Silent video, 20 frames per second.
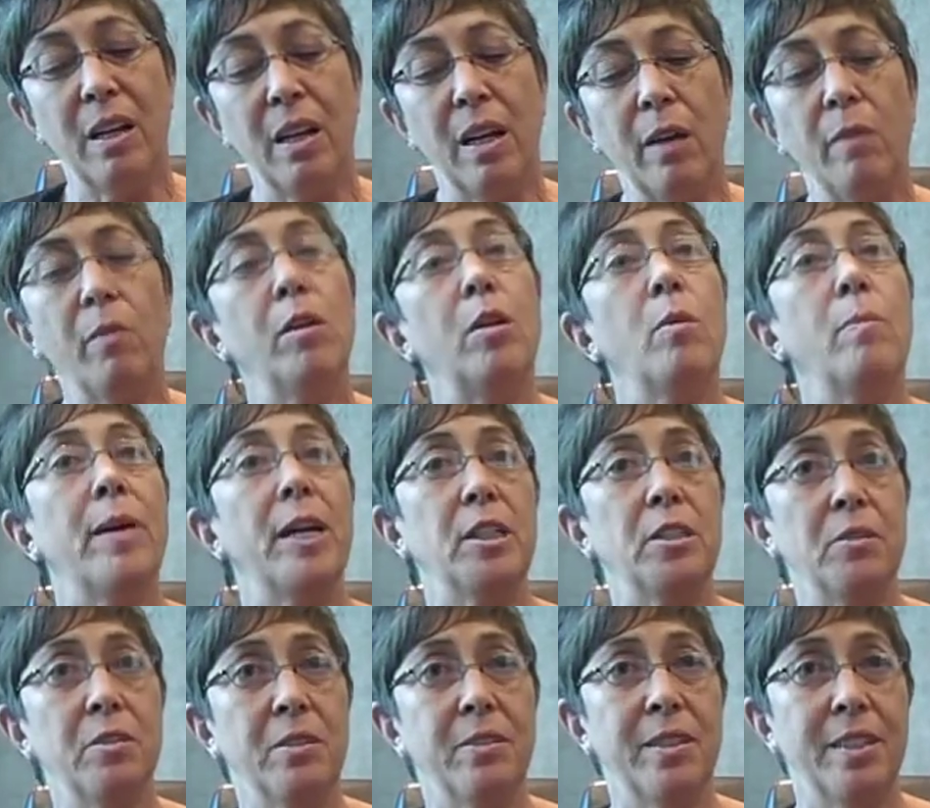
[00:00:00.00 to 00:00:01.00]
I will go back
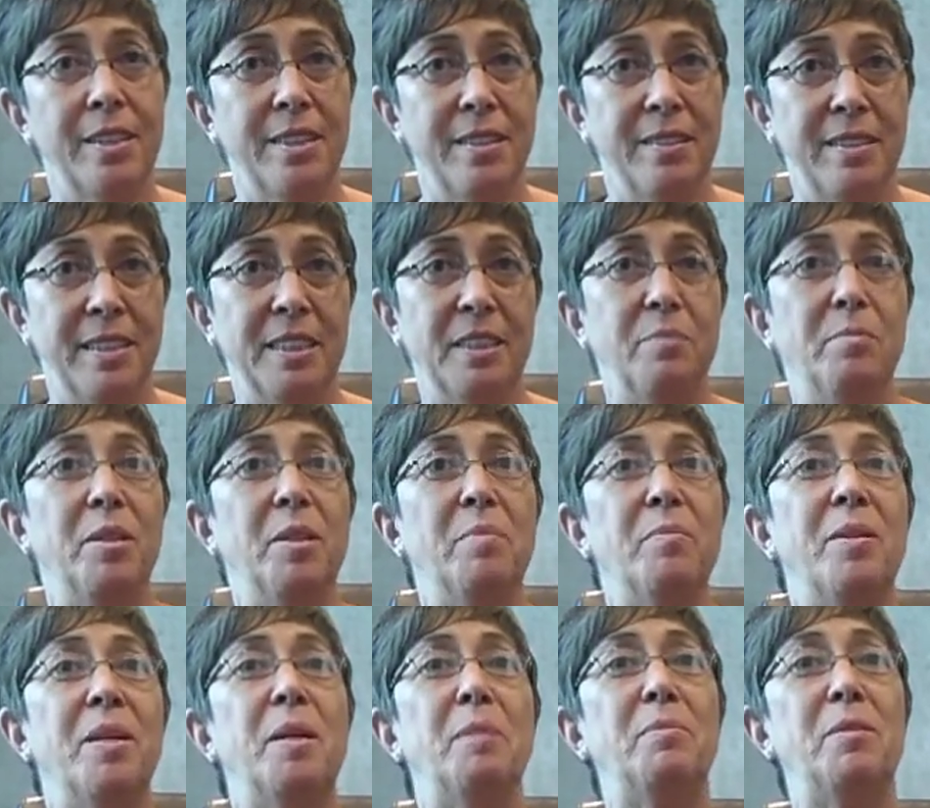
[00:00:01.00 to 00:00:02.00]
to a question you asked me, and
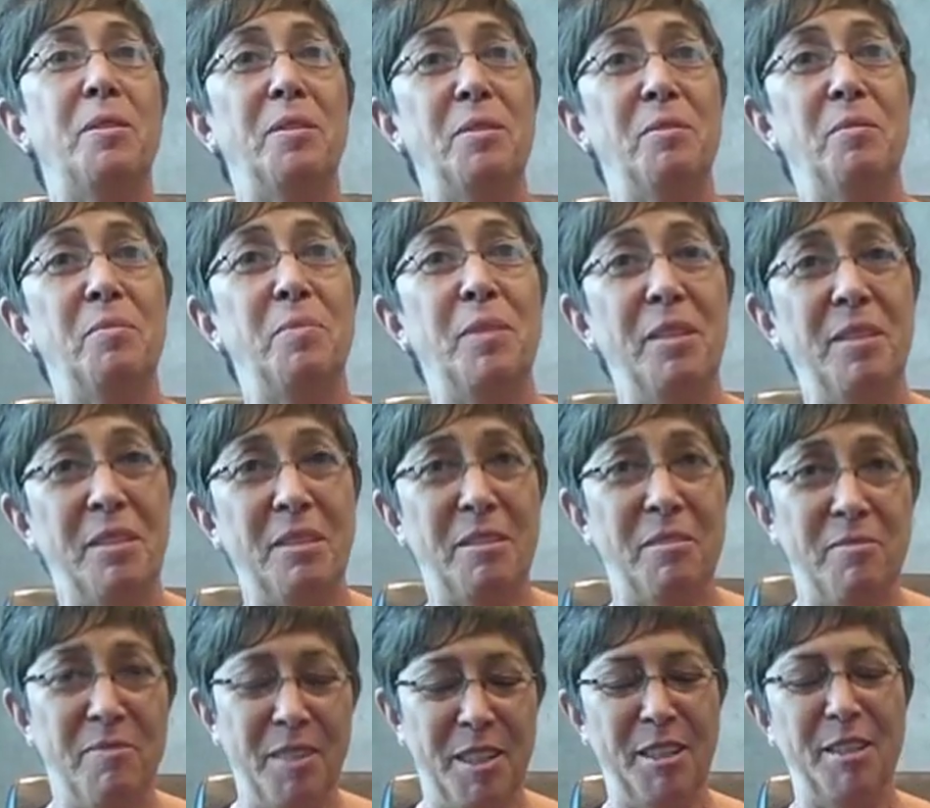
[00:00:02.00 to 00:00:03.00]
perhaps this would be
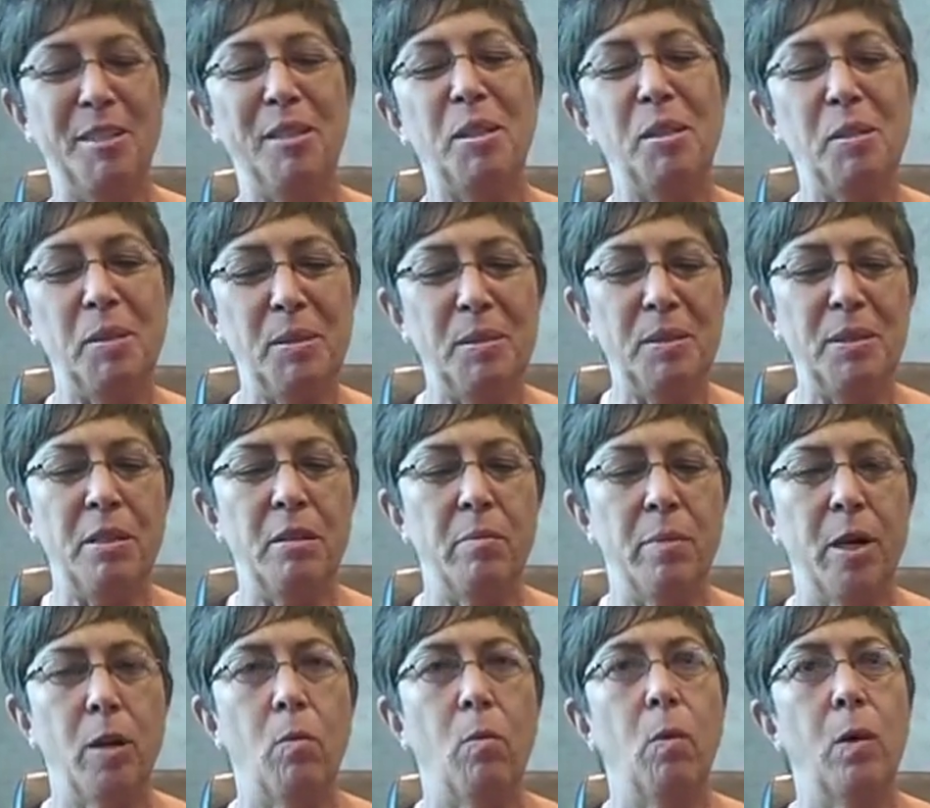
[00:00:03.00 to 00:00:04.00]
a fitting conclusion
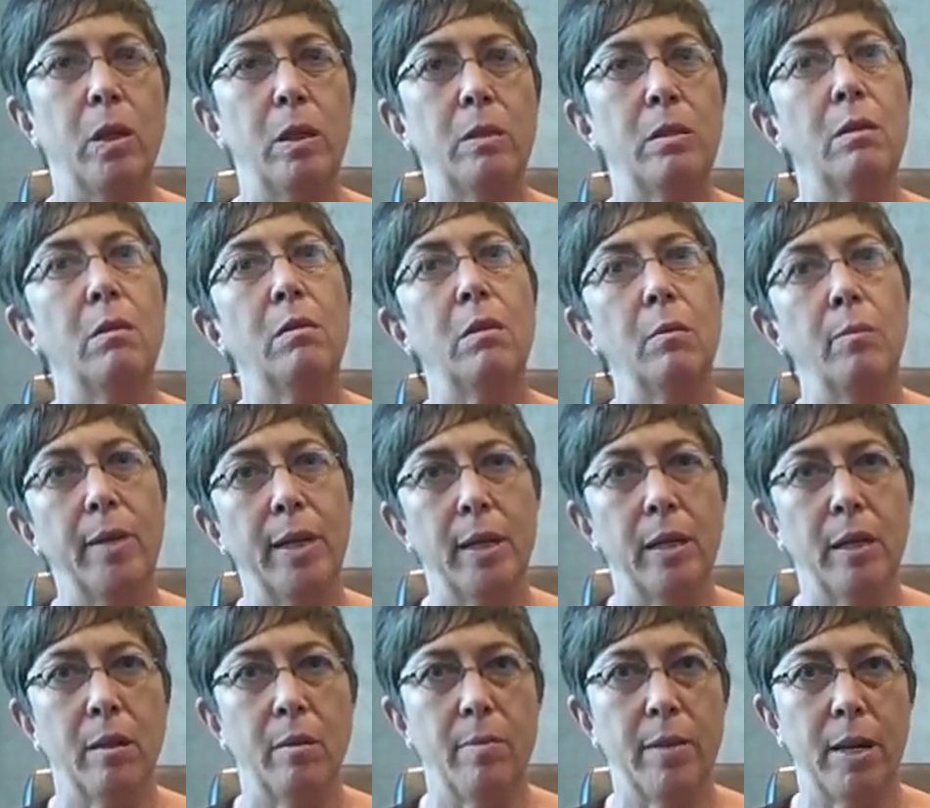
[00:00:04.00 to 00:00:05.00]
about what is so
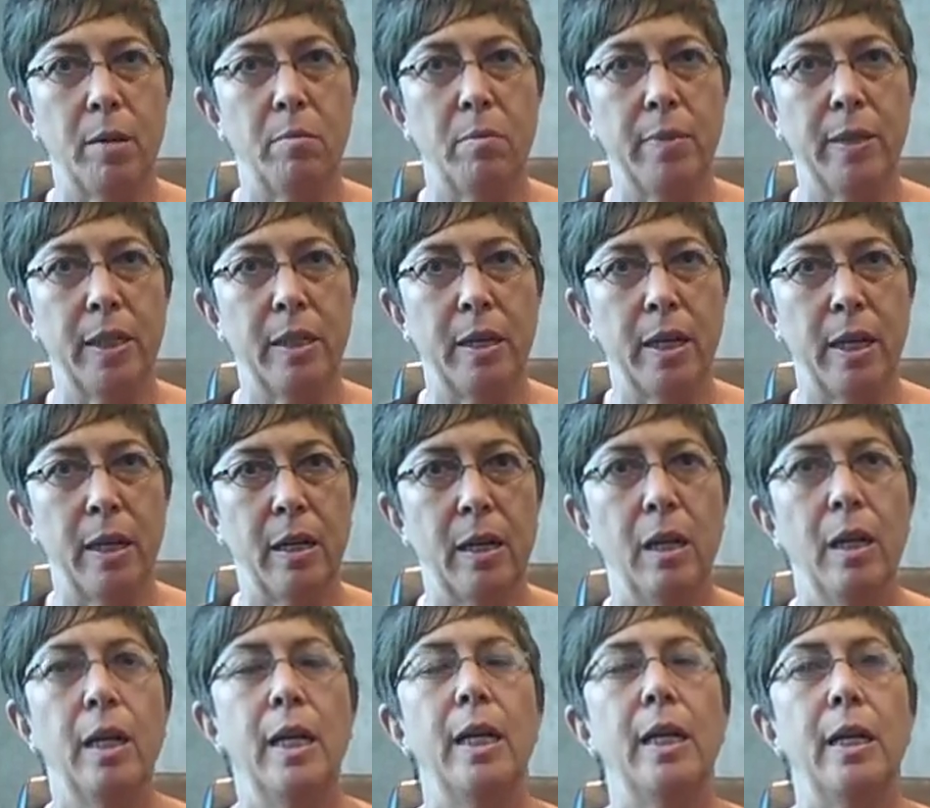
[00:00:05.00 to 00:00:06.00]
compelling about big data.
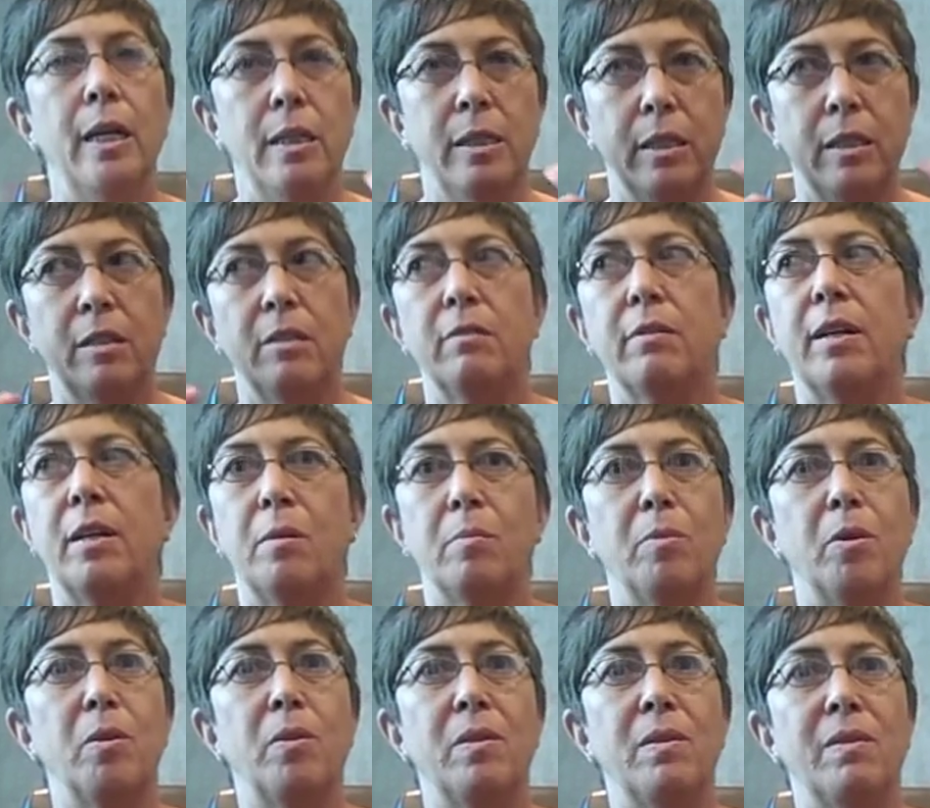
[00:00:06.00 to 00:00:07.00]
It's integrating
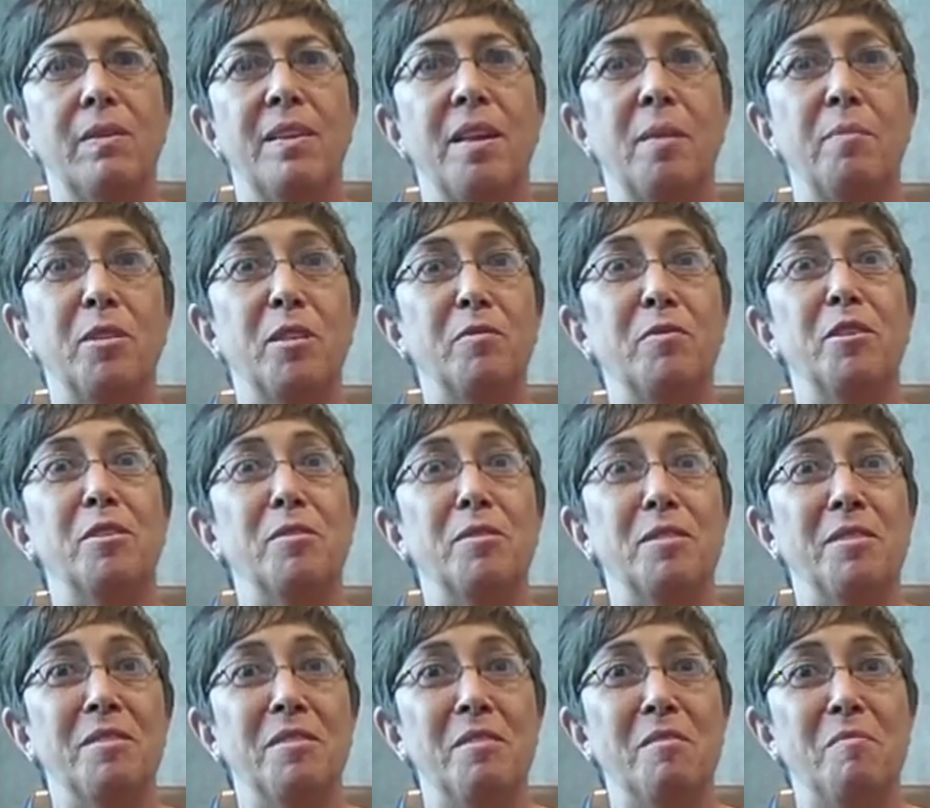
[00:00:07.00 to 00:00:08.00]
both
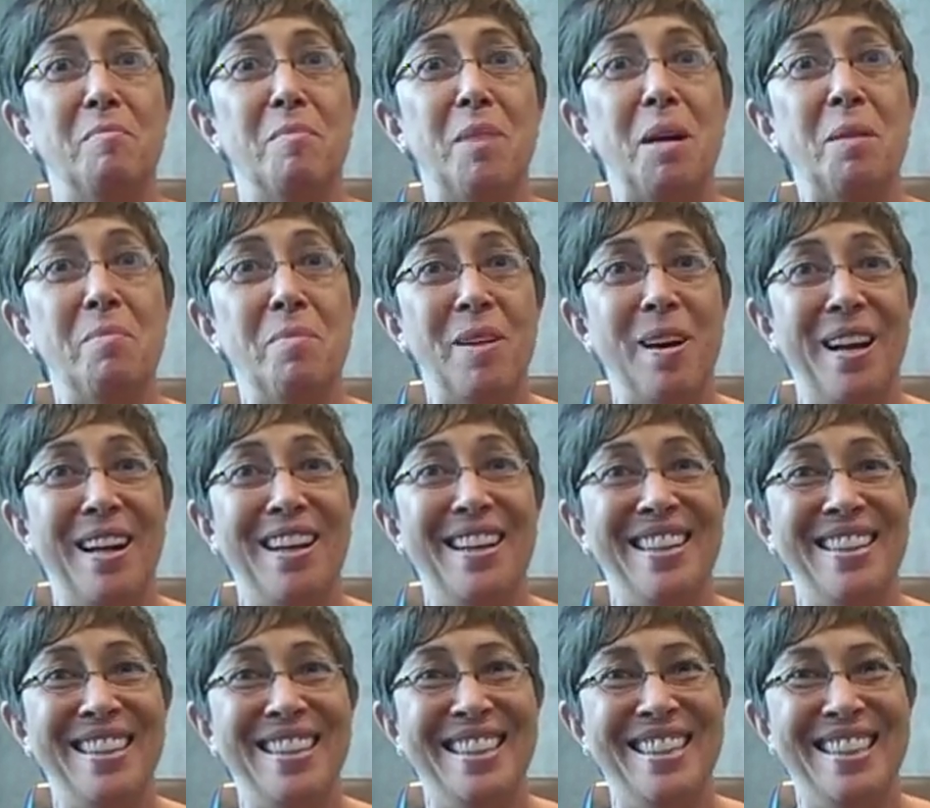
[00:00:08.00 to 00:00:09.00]
hemispheres of my brain.
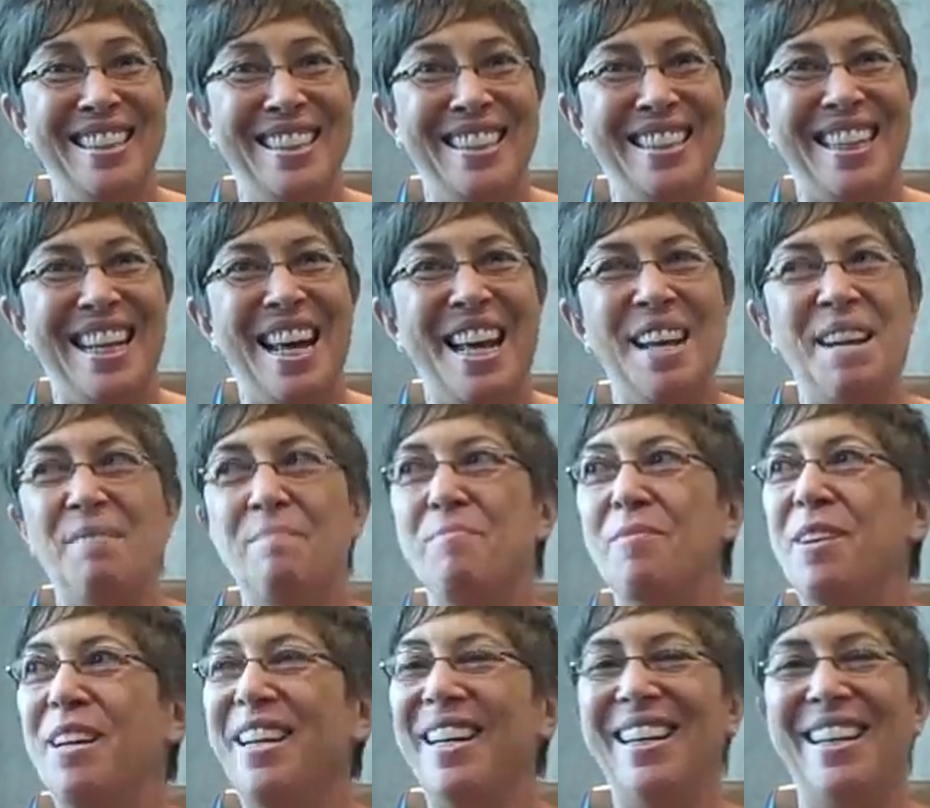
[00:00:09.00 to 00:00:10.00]
Yes. And
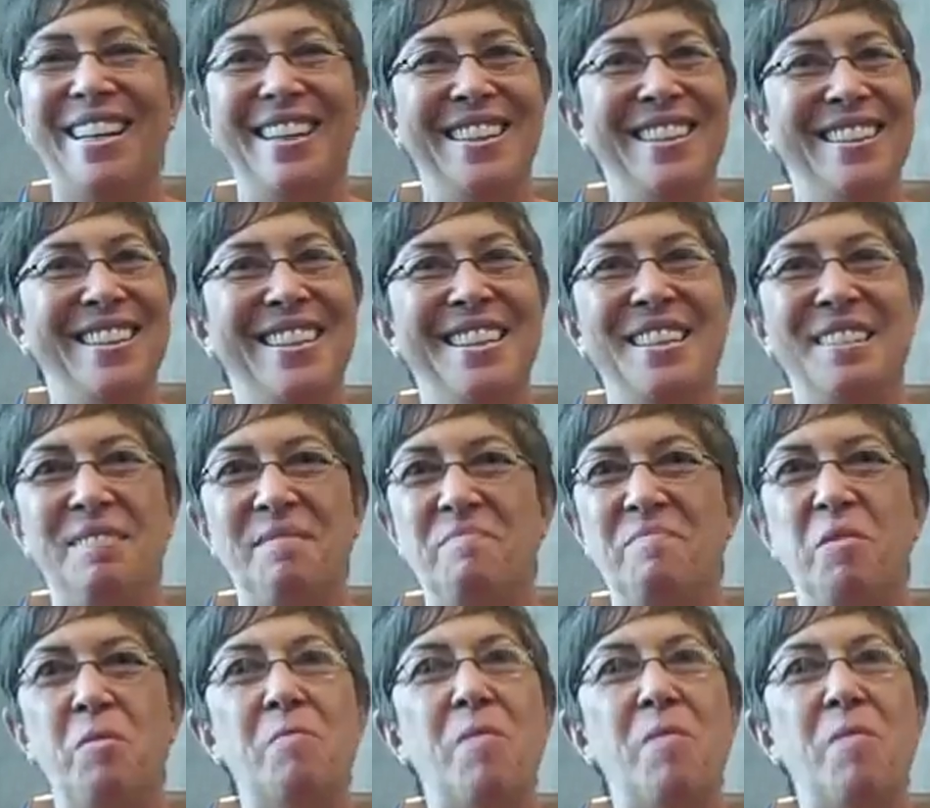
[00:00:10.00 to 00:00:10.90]
bringing the